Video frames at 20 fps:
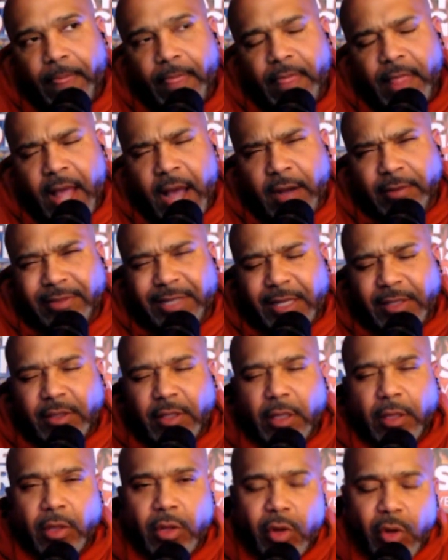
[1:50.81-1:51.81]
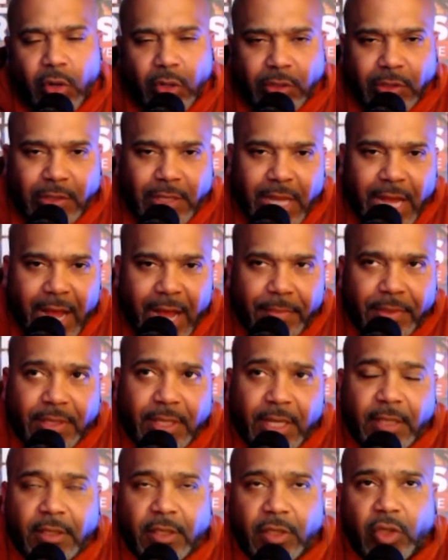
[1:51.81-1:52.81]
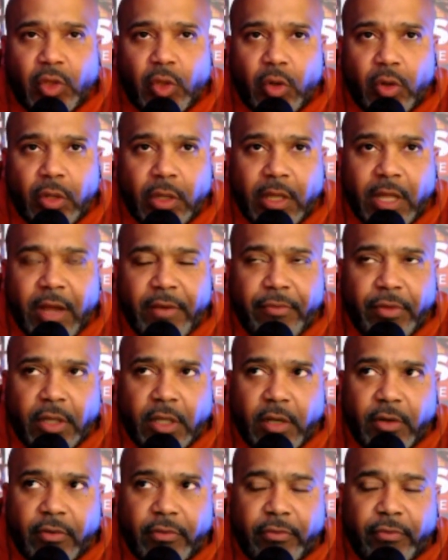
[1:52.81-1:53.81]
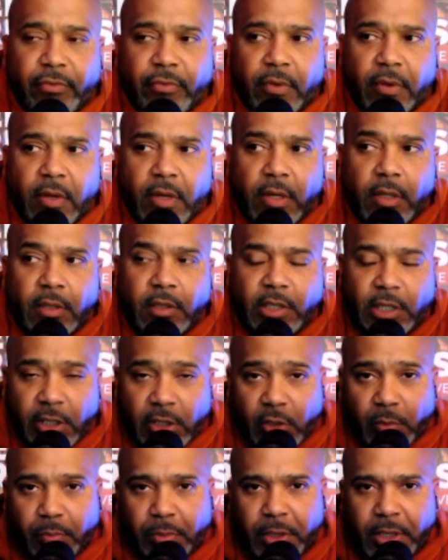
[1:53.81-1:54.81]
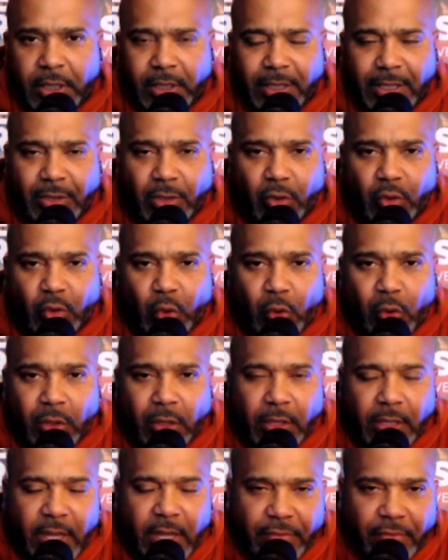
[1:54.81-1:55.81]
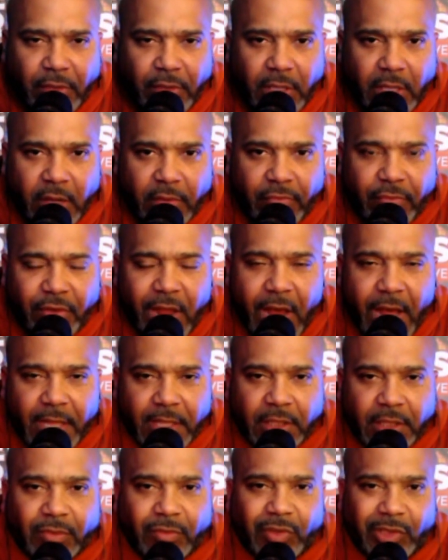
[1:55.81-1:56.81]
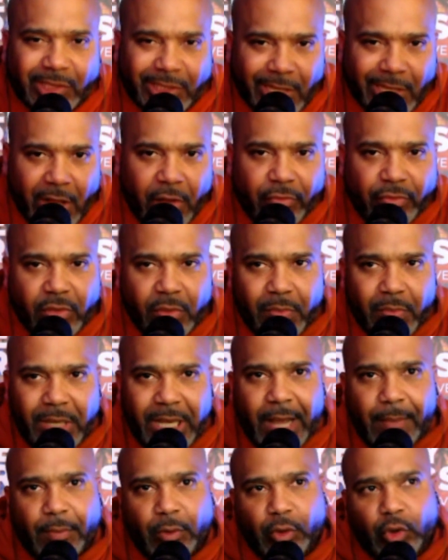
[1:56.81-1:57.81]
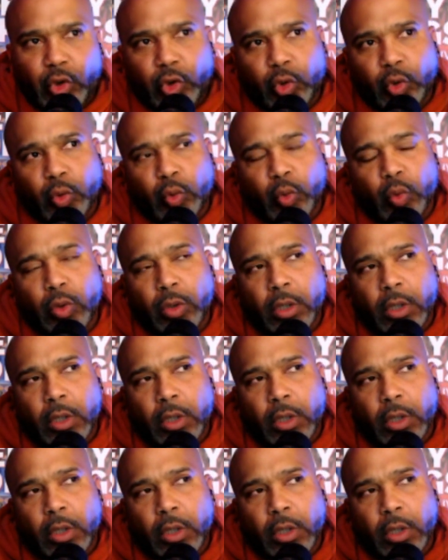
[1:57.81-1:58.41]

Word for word: Now, it takes a long time. It takes a certain level of discipline. It takes a certain level of knowledge of self to be able to